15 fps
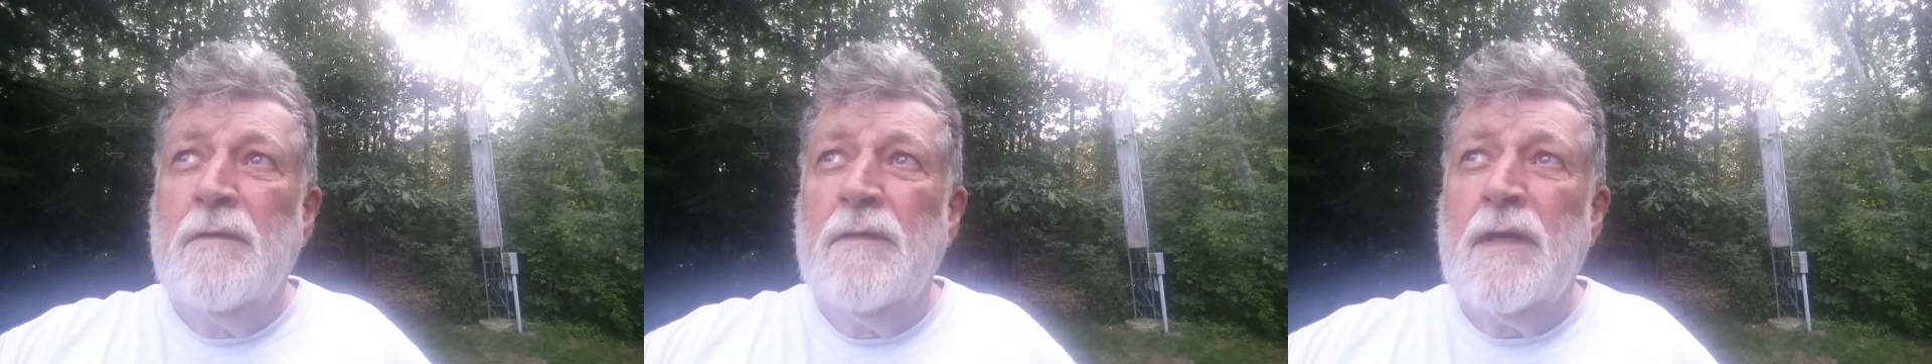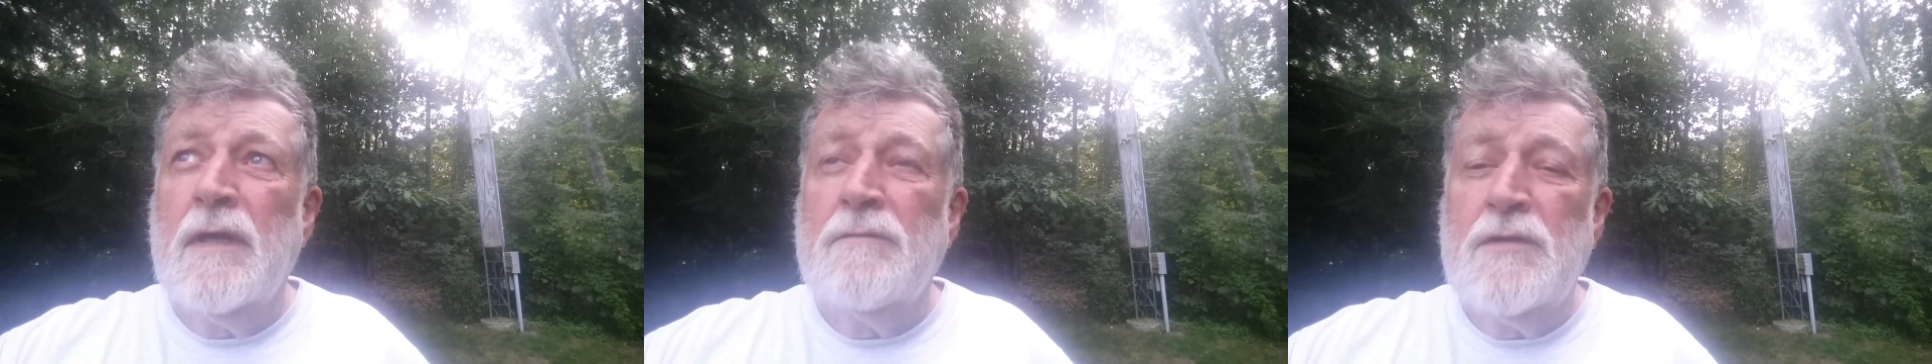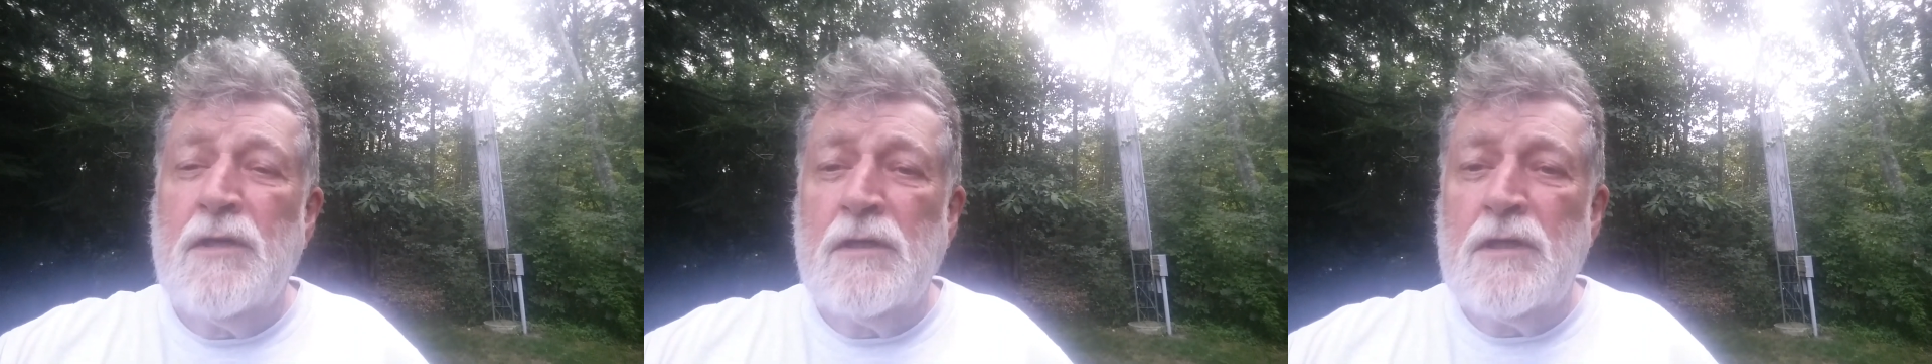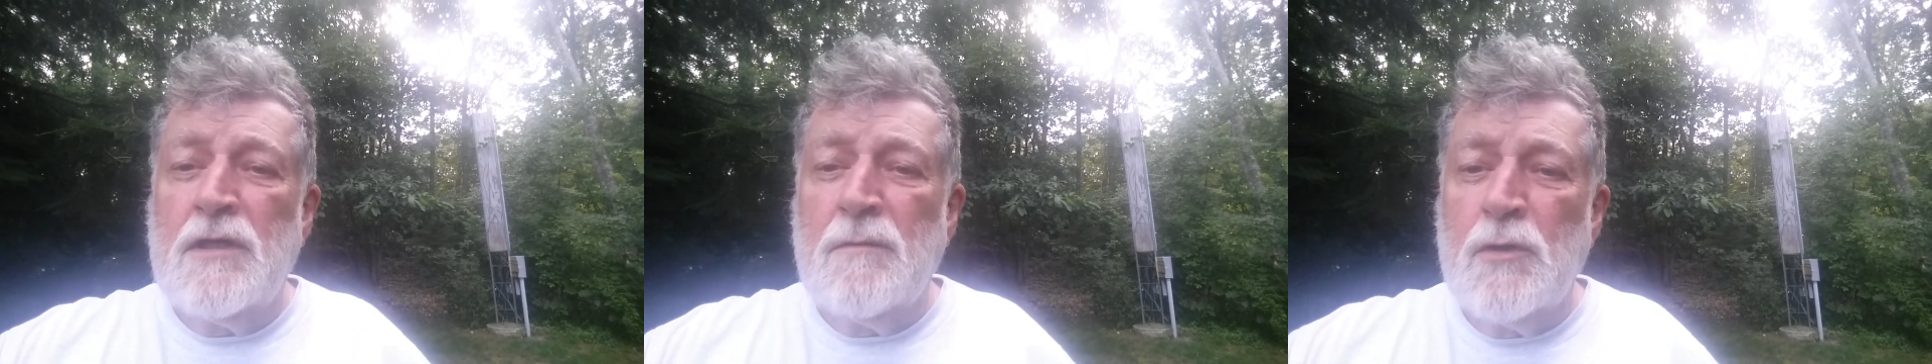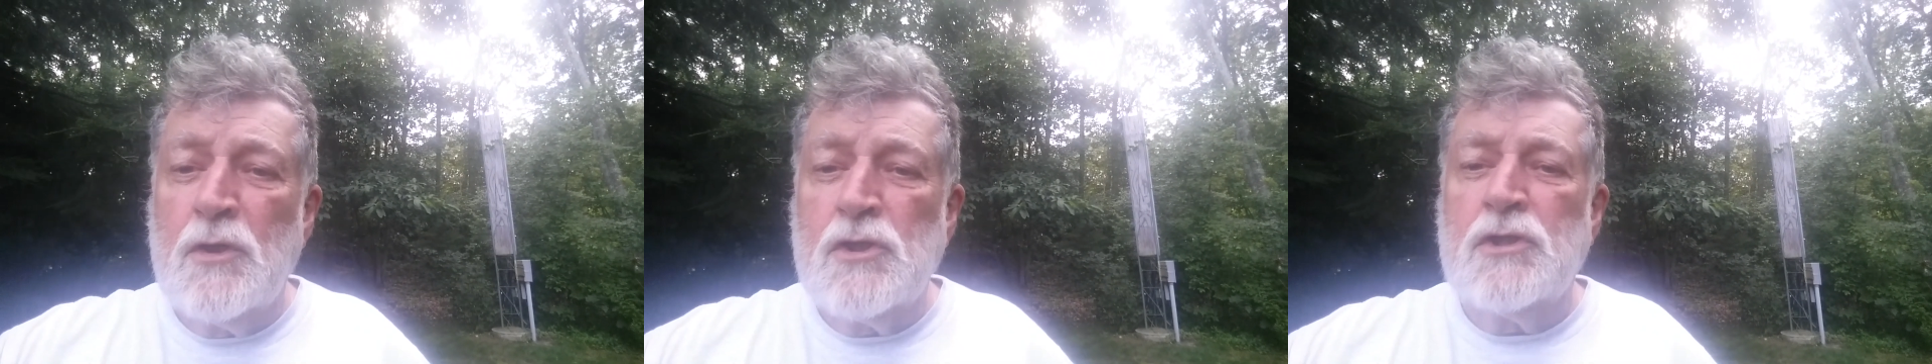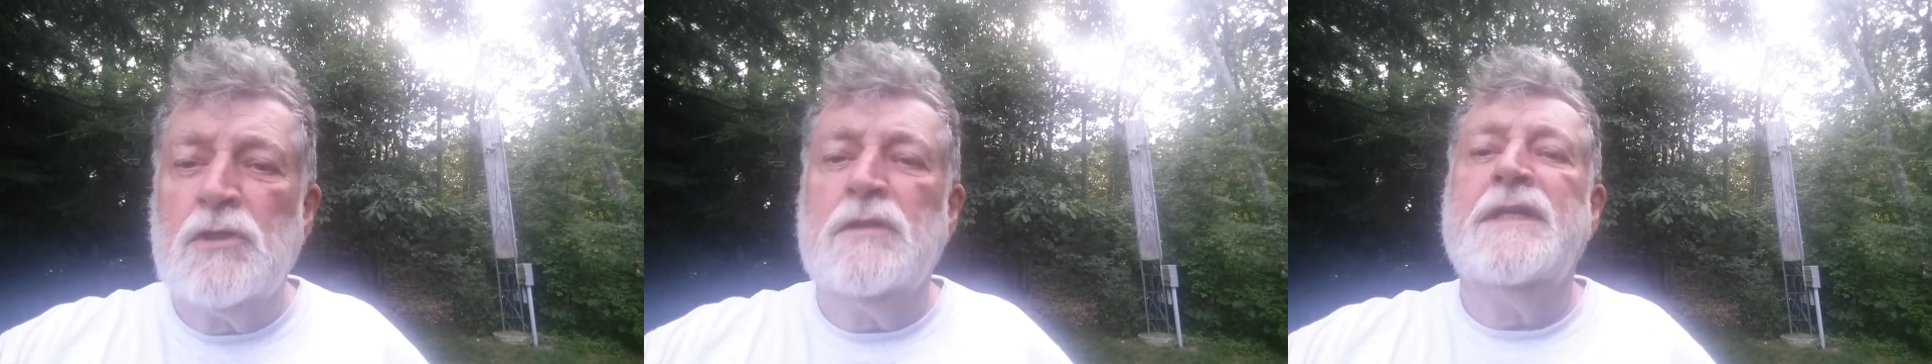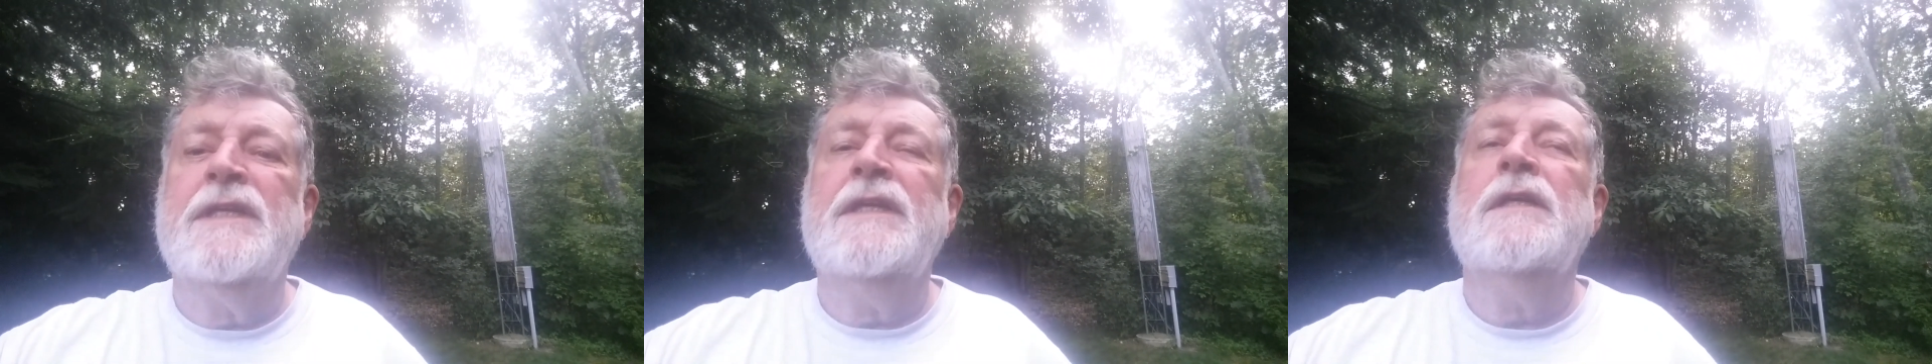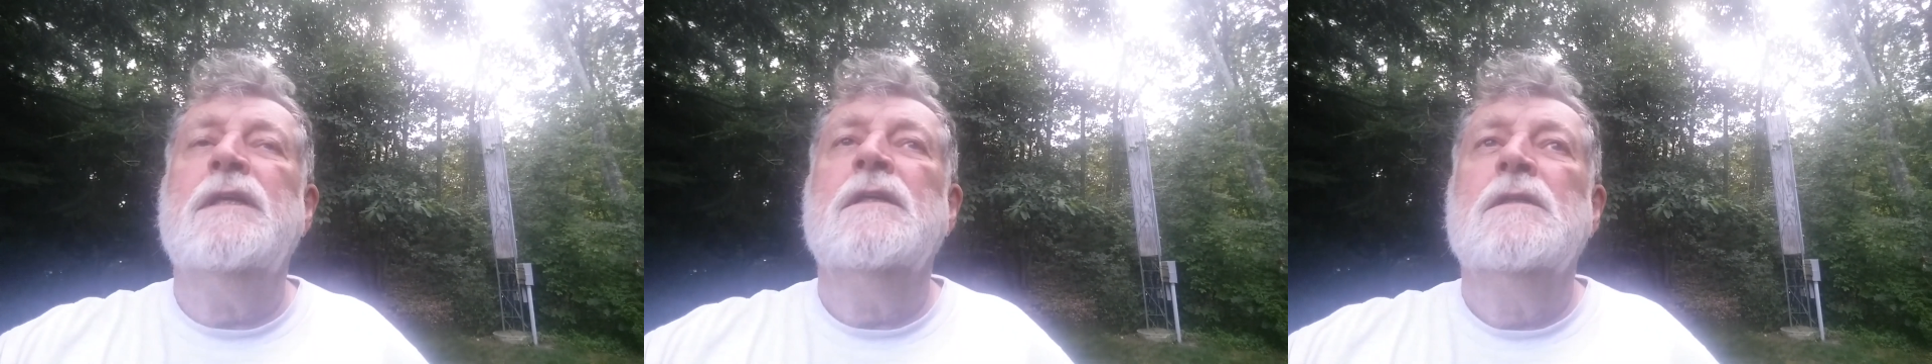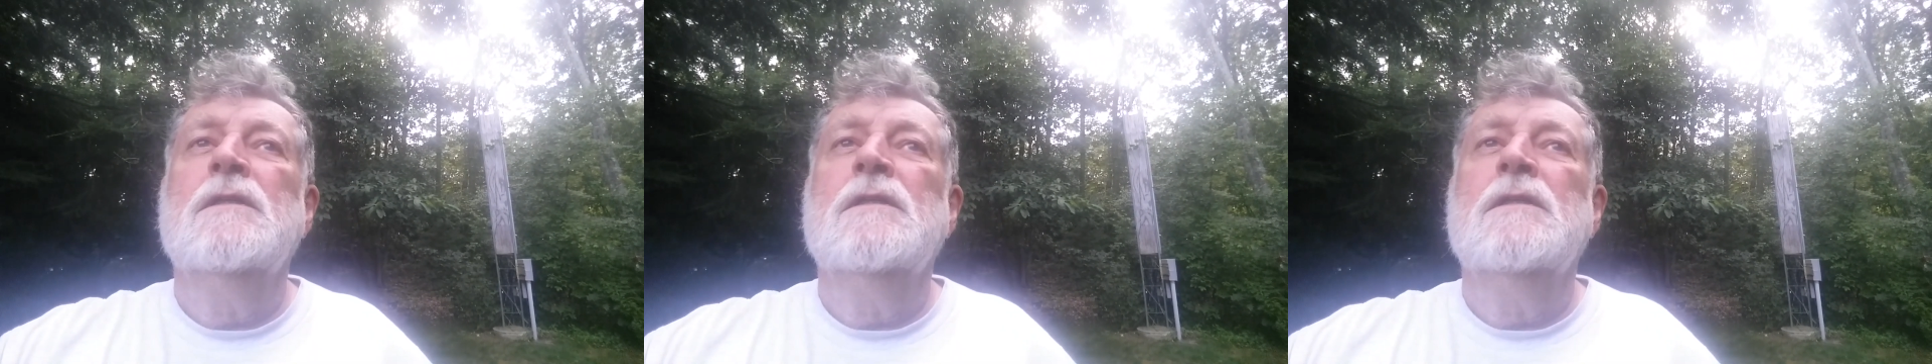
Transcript: that I've done commercially,